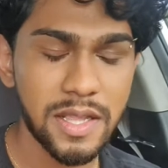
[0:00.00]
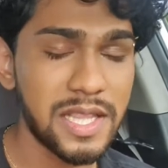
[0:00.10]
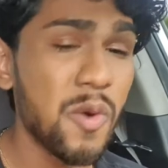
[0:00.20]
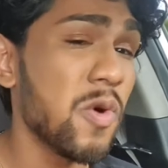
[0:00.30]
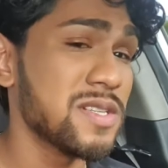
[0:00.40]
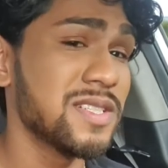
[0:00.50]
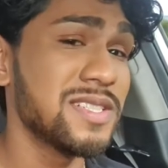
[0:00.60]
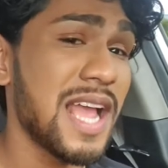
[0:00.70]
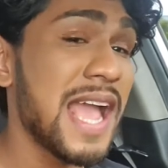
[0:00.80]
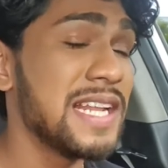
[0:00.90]
There
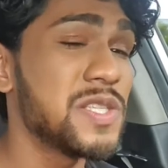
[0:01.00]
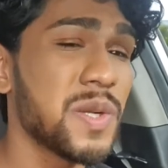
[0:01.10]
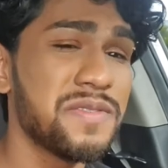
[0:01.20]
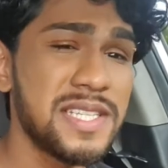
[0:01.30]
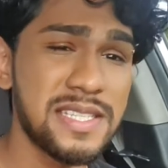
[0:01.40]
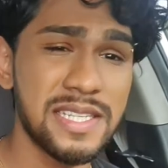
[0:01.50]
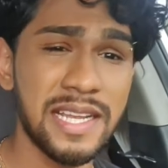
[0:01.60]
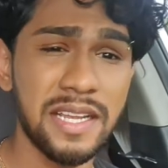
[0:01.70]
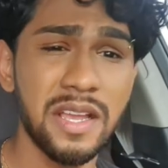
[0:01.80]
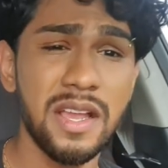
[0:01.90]
wasn't any sort of
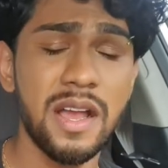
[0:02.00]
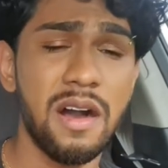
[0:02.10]
seasoning